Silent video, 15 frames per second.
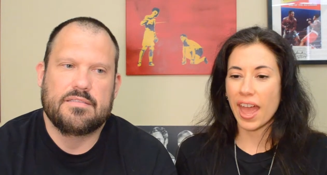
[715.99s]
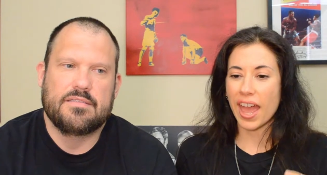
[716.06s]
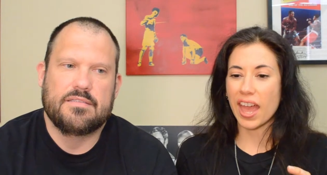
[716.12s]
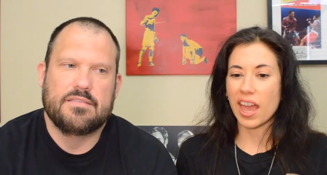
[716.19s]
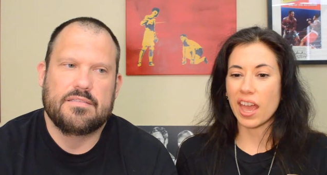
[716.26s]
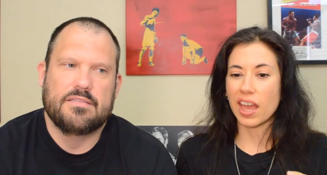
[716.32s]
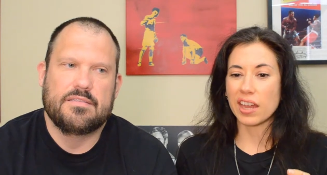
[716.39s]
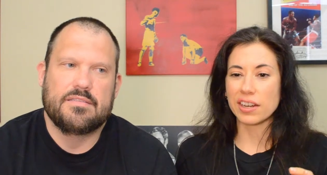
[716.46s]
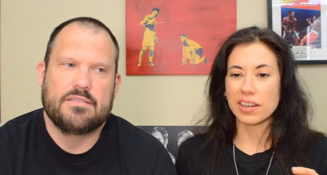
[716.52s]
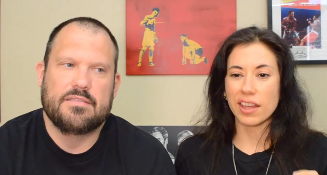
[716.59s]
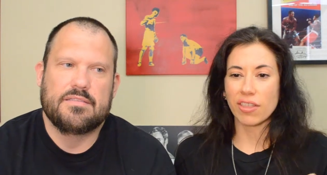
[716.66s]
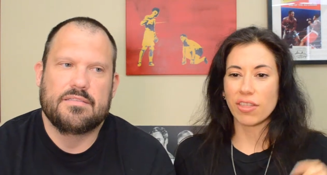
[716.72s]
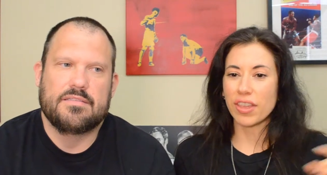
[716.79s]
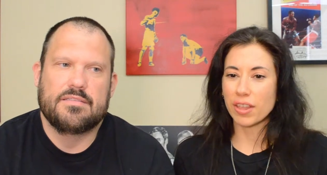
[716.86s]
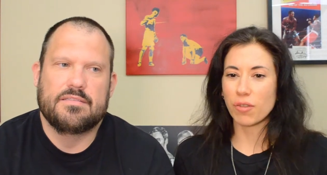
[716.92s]
Speaker 1: And
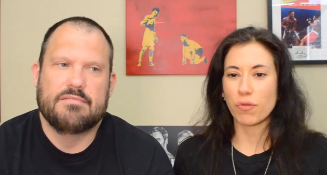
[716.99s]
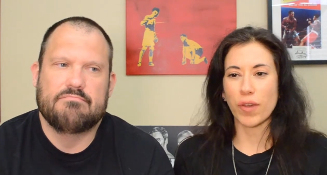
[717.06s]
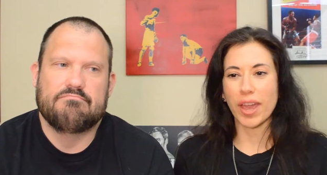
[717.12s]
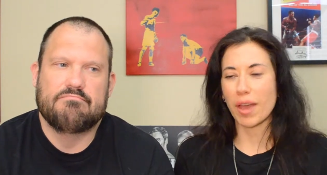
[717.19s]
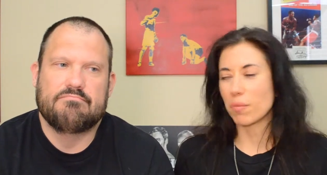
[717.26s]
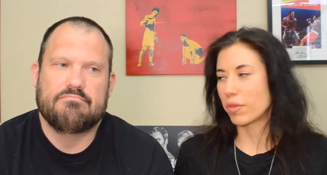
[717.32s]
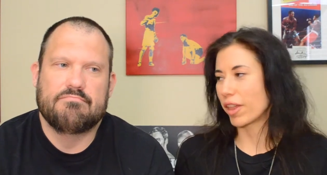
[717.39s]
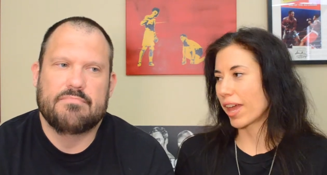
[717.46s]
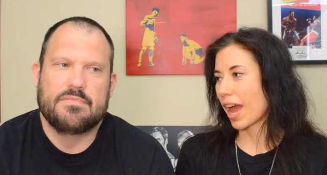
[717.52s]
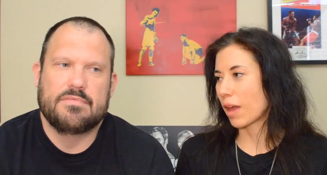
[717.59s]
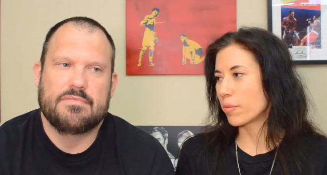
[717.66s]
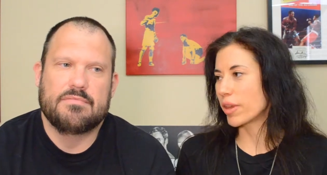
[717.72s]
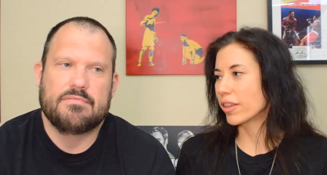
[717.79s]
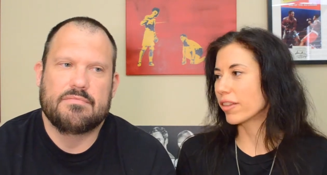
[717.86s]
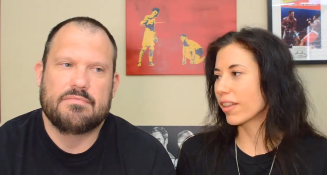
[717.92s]
this family,
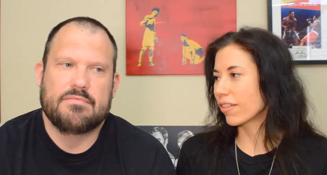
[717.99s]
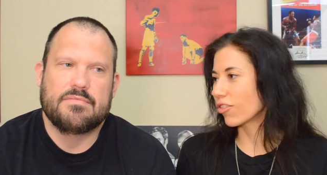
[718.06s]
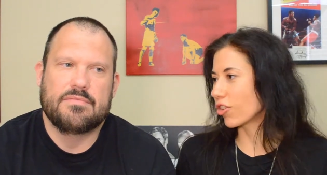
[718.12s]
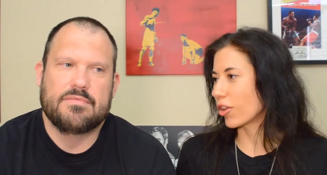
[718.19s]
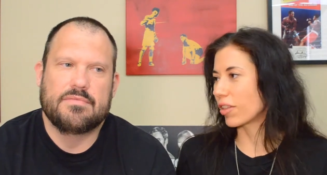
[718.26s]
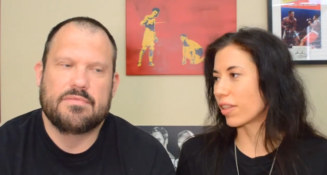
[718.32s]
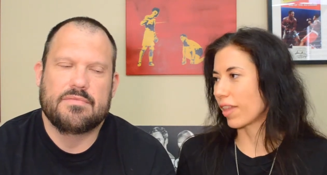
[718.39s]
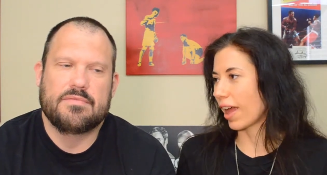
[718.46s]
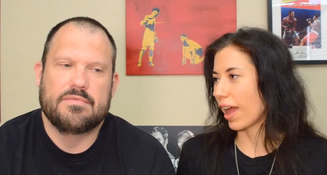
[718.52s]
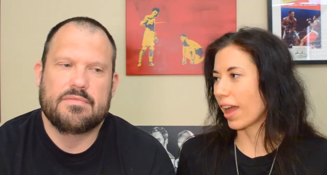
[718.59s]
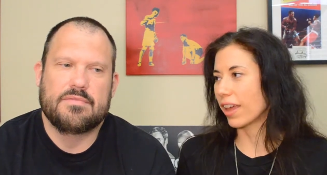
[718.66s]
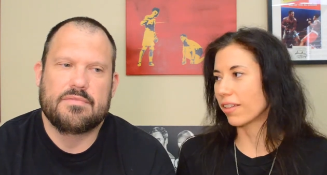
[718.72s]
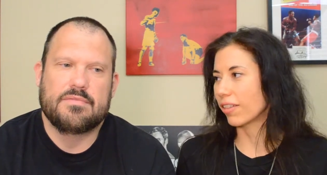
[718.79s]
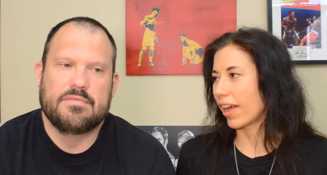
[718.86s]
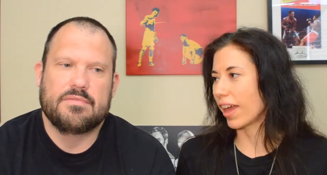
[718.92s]
I mean, let's just
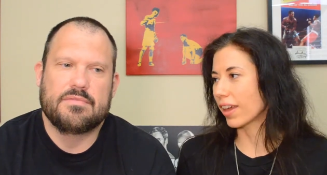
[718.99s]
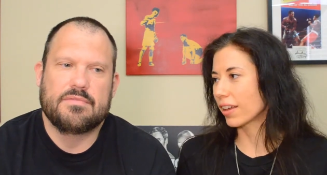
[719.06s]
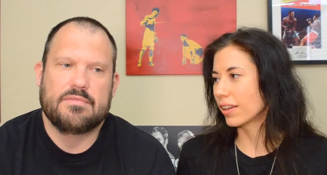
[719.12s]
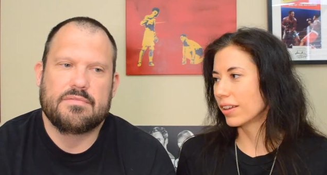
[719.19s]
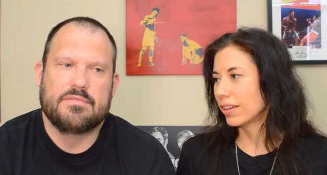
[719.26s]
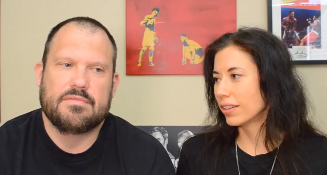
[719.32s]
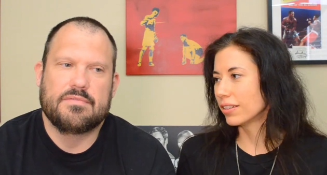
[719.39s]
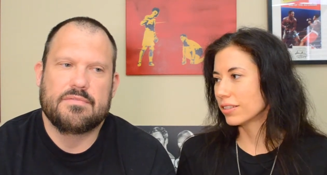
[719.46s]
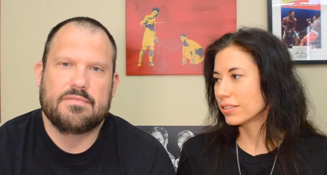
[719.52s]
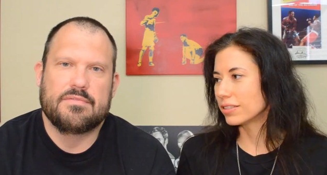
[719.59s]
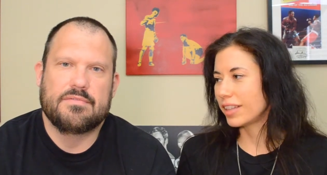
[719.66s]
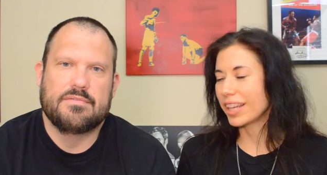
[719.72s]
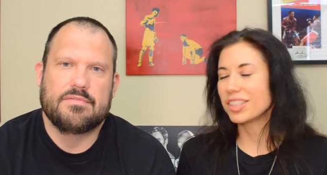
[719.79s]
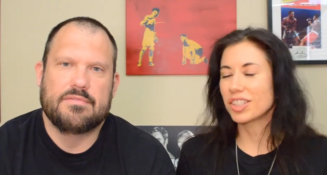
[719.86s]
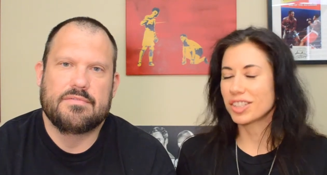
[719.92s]
say, like,
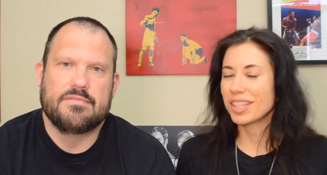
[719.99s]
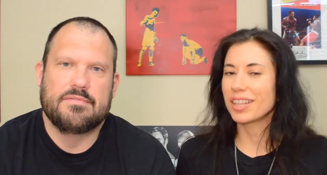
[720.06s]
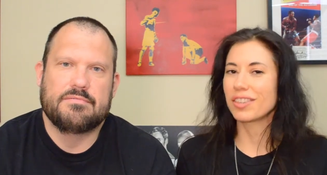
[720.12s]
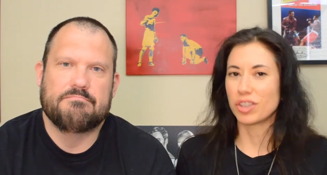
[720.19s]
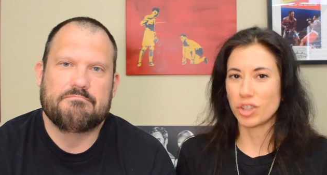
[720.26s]
they just hit the